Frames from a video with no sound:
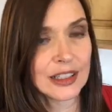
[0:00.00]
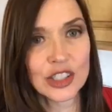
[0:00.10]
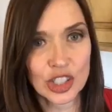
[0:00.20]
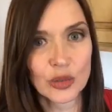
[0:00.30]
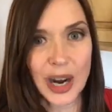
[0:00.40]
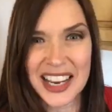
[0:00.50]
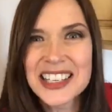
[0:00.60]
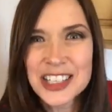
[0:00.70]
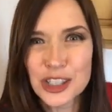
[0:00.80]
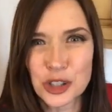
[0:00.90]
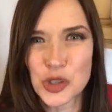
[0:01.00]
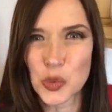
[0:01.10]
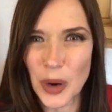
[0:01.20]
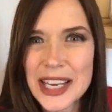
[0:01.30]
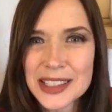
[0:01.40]
do I need to
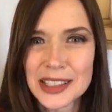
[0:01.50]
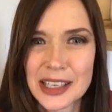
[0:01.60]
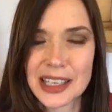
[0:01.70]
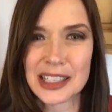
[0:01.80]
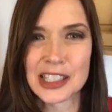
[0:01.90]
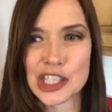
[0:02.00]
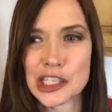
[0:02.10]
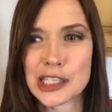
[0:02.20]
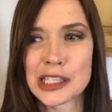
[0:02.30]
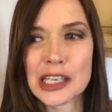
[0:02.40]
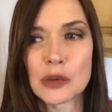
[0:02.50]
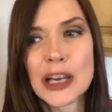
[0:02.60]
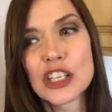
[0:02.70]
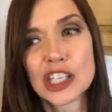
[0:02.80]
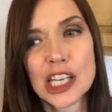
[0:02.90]
lose weight? And she's like,
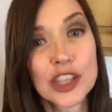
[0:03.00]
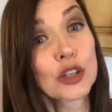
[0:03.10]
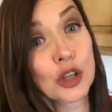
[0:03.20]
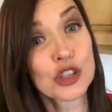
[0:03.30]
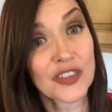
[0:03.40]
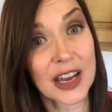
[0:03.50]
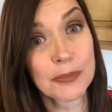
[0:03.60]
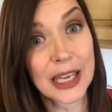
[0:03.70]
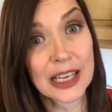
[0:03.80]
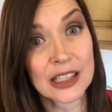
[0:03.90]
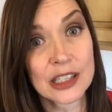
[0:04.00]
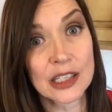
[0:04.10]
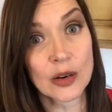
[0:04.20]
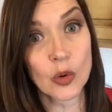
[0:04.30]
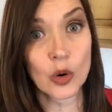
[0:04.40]
well, you could either lose 5 pounds
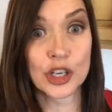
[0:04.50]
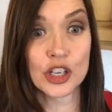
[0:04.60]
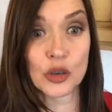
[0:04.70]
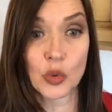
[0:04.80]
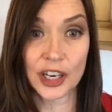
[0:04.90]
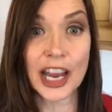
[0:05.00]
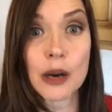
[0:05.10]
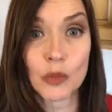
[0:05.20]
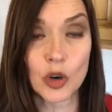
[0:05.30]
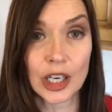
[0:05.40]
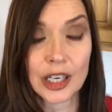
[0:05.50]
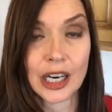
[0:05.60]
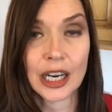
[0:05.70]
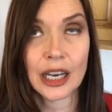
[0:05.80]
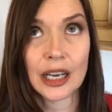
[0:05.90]
or you could work out more.
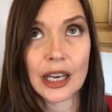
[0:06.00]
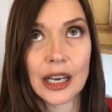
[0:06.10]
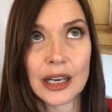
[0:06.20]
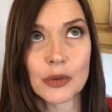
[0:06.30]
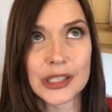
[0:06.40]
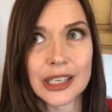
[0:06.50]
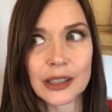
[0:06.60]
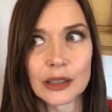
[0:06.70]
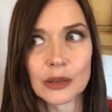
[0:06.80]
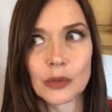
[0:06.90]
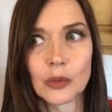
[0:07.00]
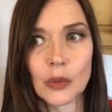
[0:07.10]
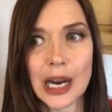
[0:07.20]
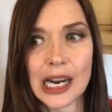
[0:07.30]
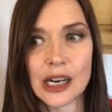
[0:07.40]
And I was like,
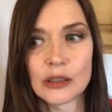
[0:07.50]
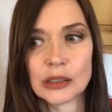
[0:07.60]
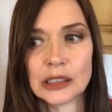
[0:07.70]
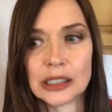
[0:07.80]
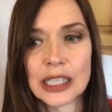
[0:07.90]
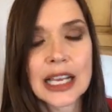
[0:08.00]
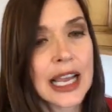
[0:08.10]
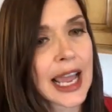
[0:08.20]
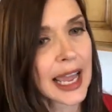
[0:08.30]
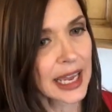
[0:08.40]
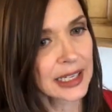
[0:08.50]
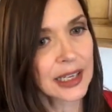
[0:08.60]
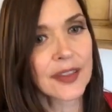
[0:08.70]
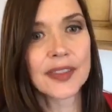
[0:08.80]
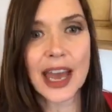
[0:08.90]
wow.
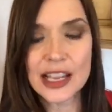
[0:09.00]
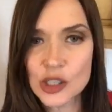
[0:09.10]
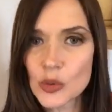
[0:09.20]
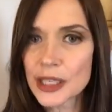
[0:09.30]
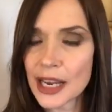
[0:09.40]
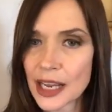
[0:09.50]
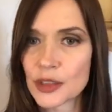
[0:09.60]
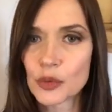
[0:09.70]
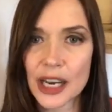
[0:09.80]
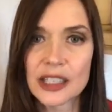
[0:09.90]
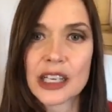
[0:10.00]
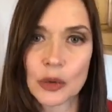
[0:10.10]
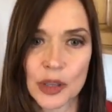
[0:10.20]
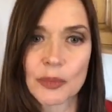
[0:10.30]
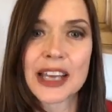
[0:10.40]
And that's when I had the reckoning
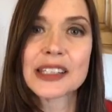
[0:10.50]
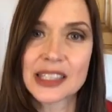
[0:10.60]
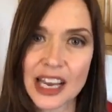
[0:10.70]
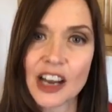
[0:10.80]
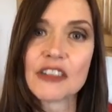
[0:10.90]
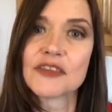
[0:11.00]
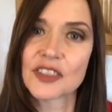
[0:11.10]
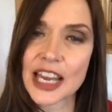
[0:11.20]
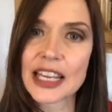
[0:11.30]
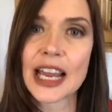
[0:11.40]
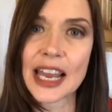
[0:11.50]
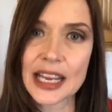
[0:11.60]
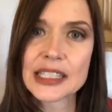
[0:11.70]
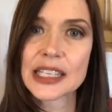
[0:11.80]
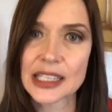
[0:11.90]
with myself, and I
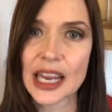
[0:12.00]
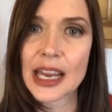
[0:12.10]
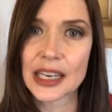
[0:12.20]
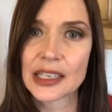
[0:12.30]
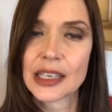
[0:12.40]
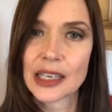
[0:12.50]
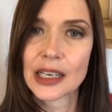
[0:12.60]
had to say,